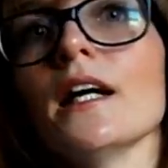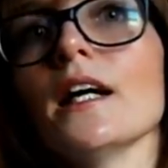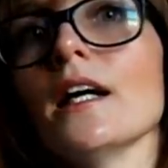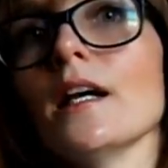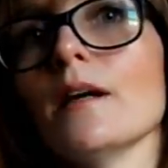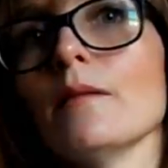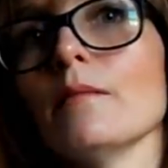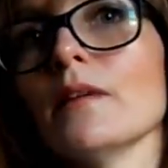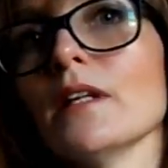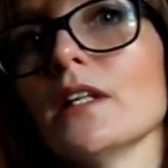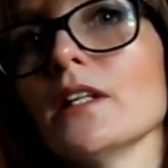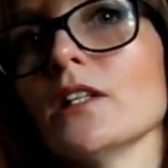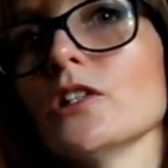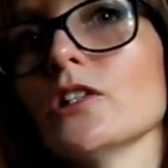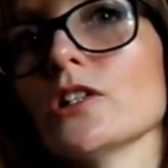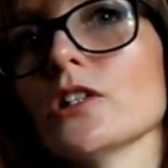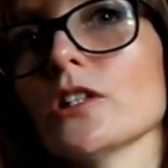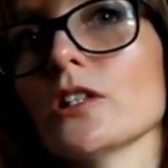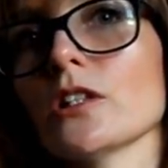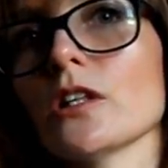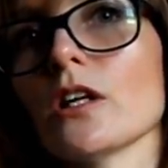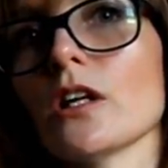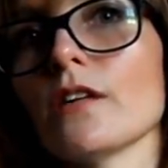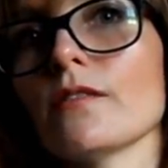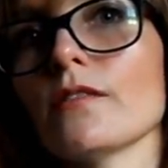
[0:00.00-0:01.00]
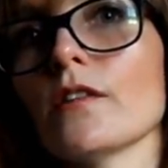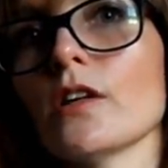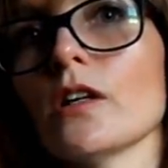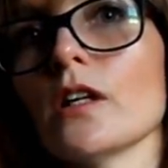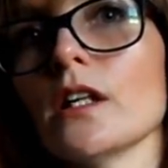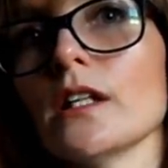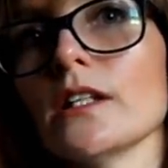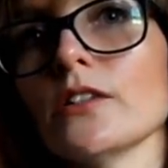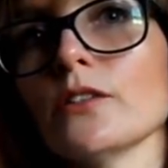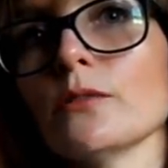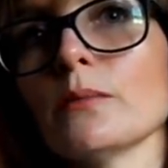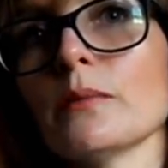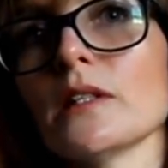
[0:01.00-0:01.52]
It's just that I've
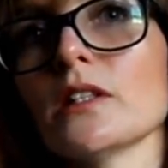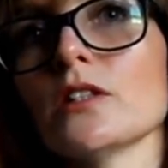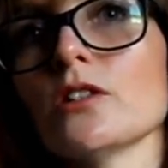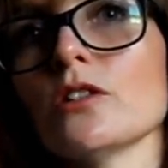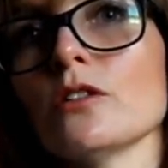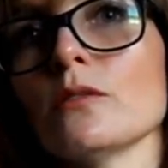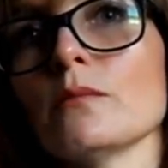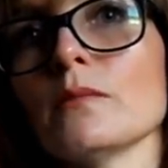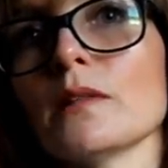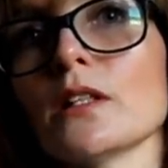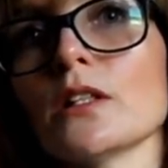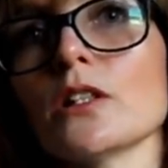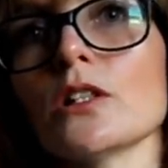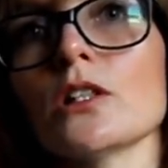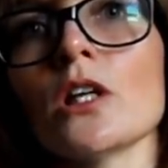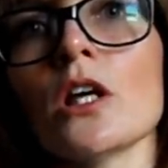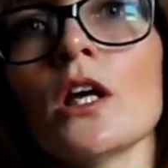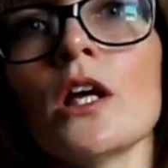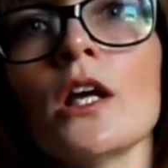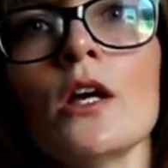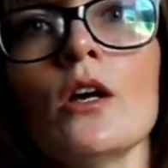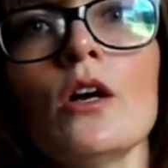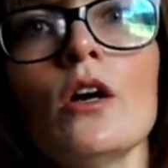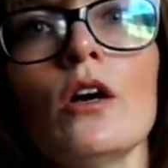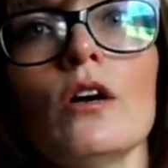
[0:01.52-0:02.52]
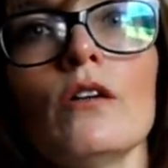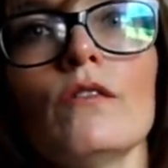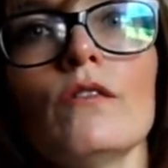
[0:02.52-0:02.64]
got a little bit too much